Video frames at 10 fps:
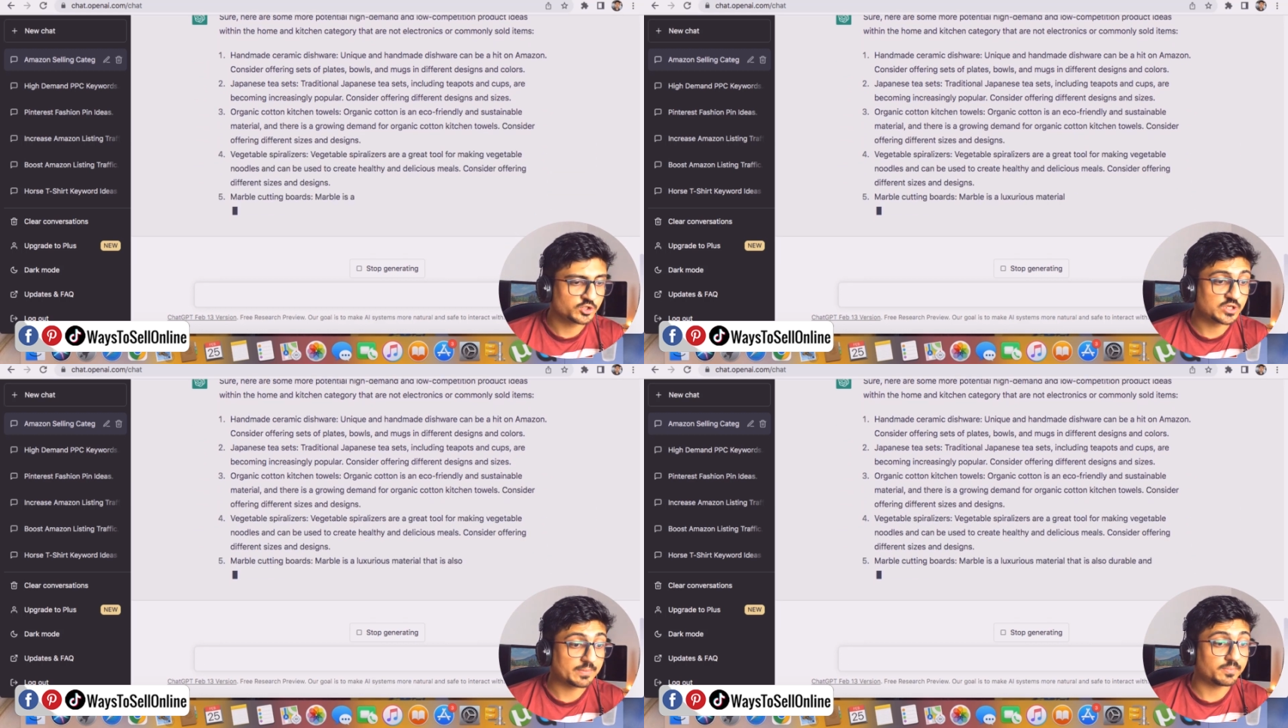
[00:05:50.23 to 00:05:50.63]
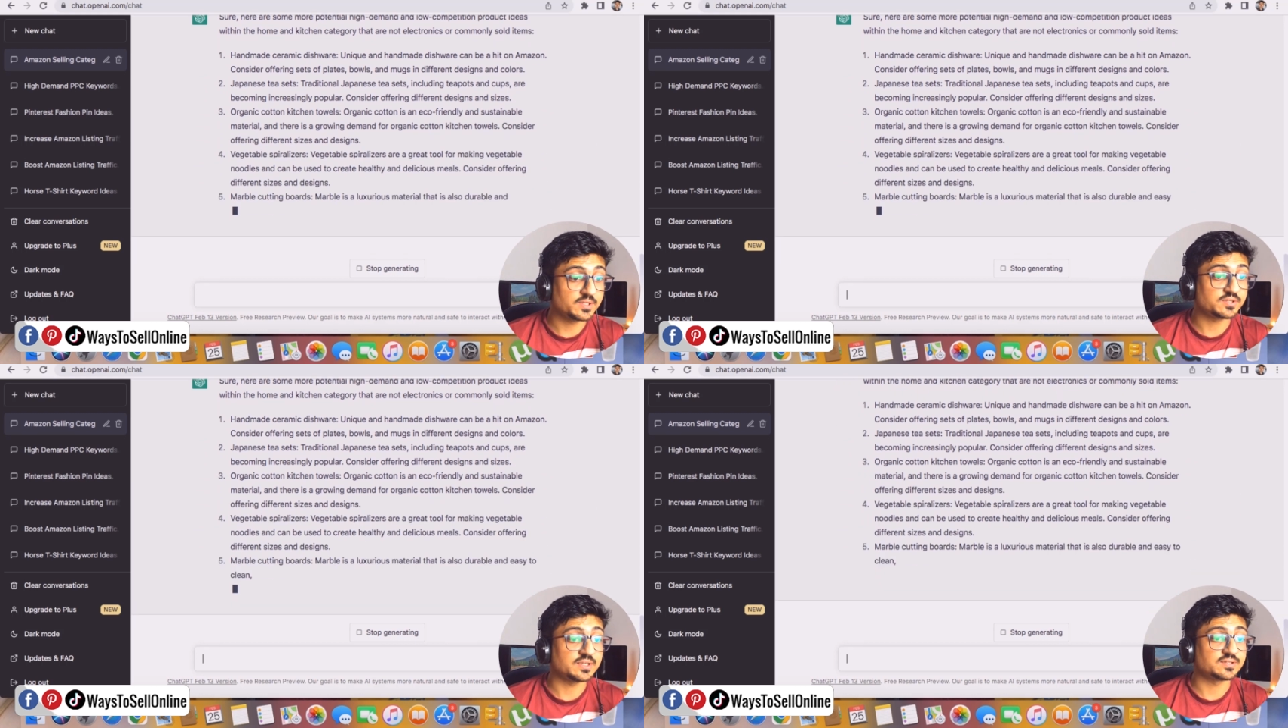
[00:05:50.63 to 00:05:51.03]

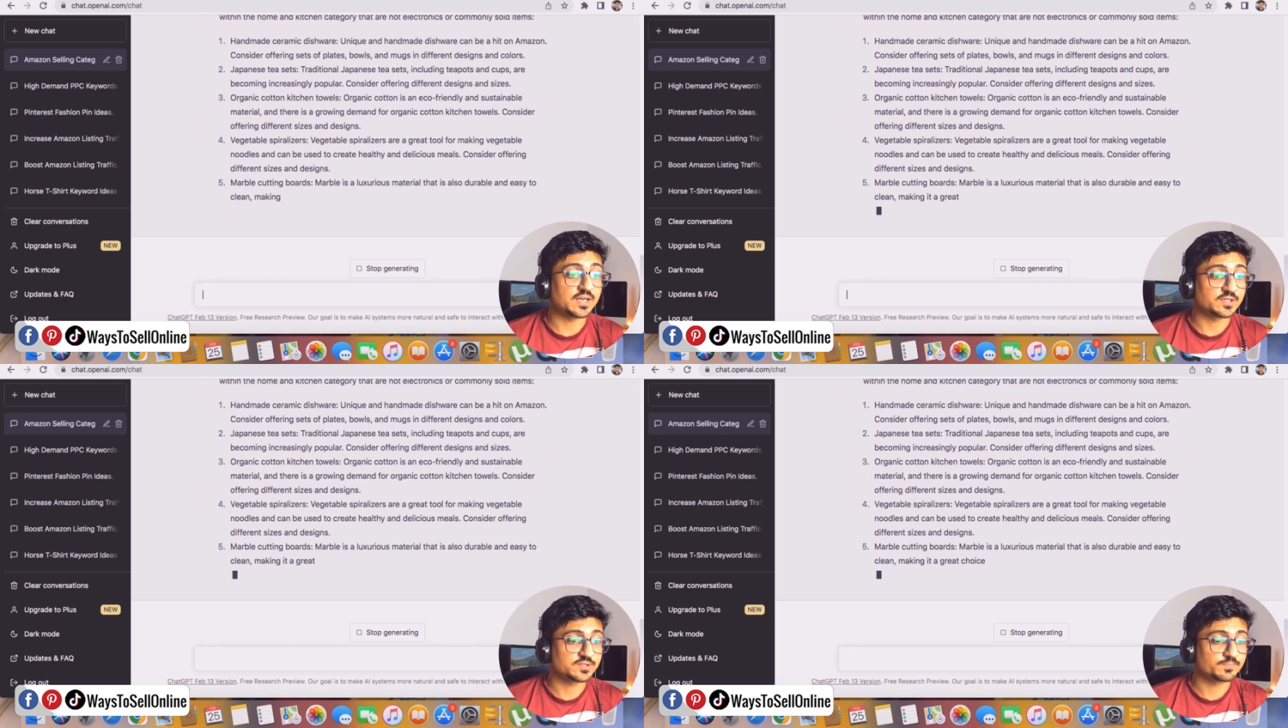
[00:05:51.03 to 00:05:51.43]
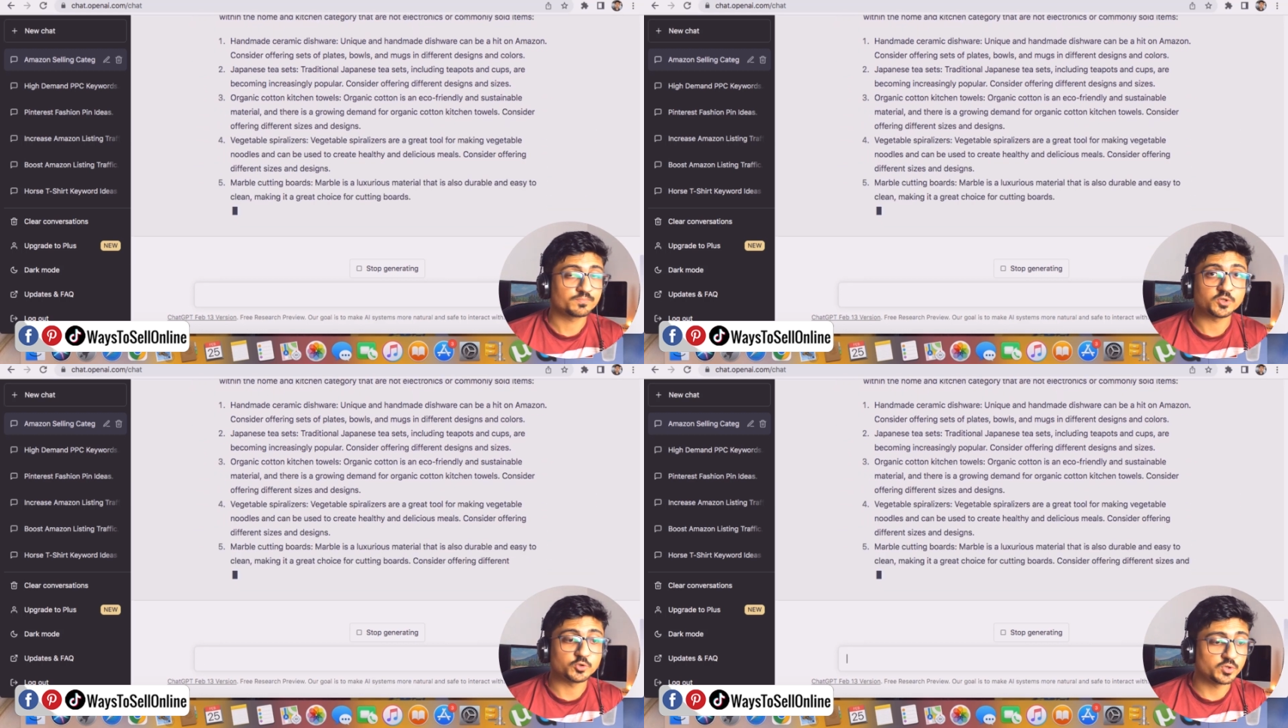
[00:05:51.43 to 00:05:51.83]
Japanese tea sets,
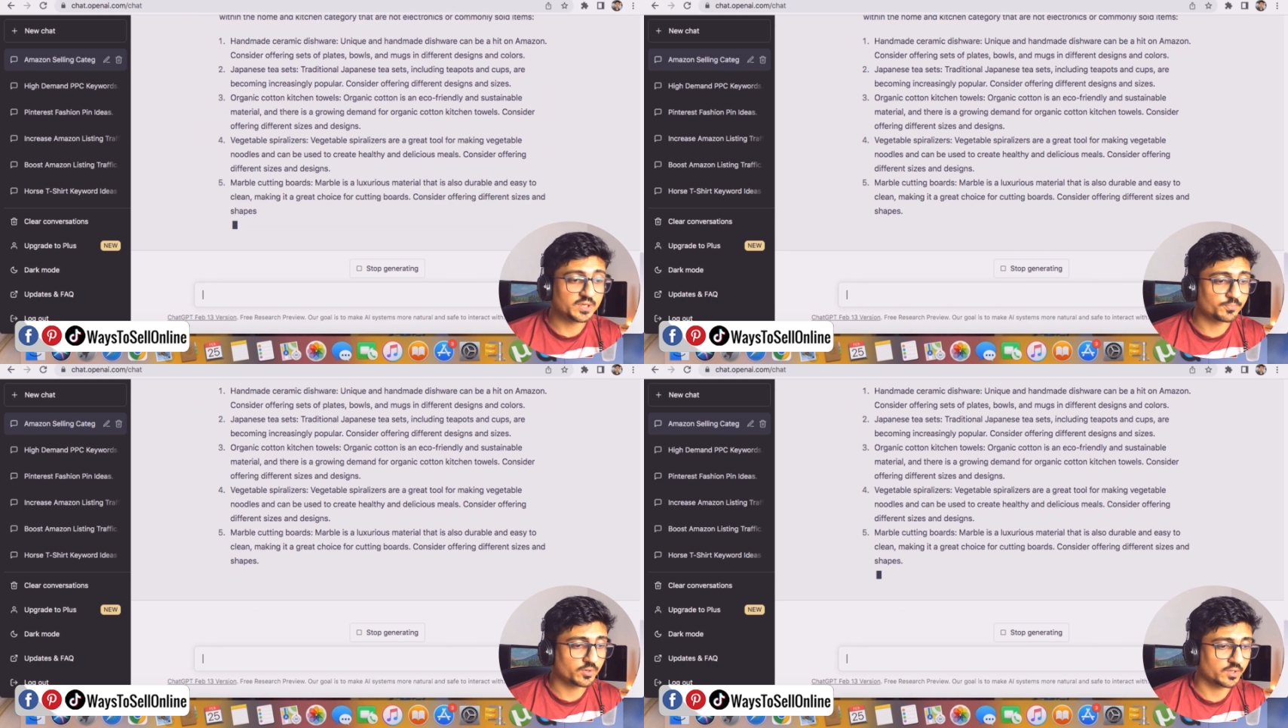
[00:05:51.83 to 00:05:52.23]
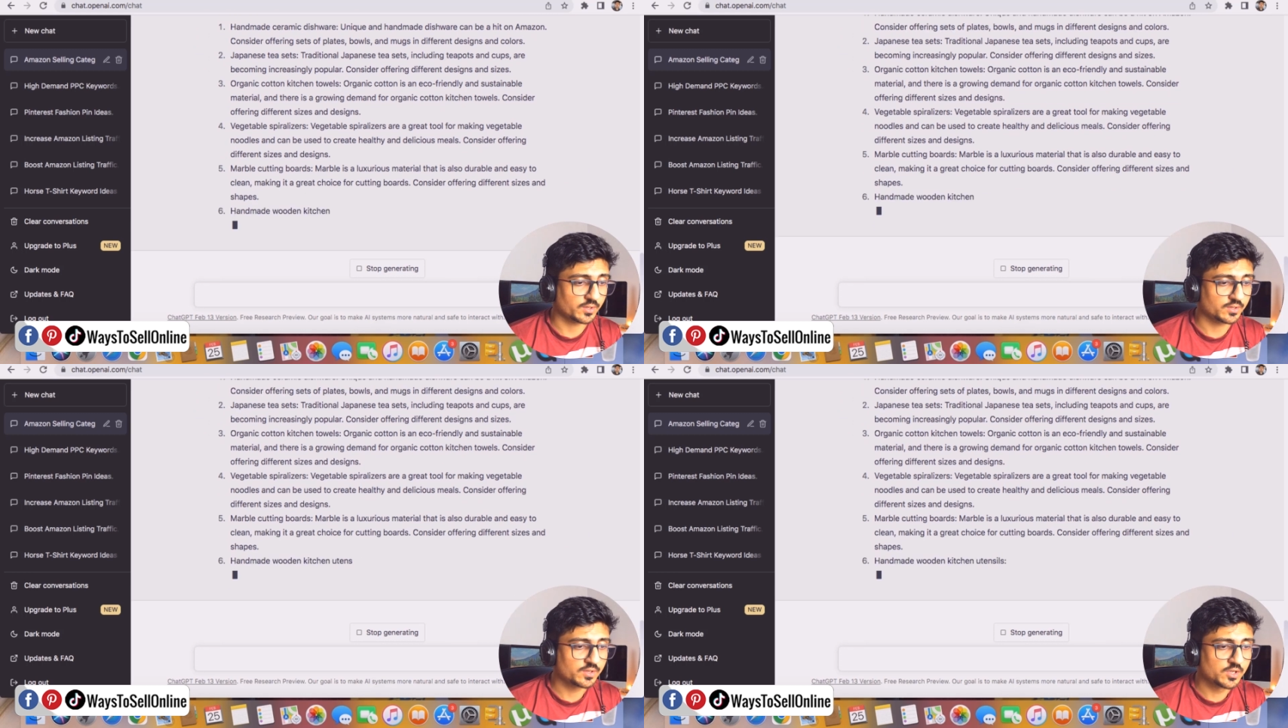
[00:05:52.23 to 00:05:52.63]
unique product.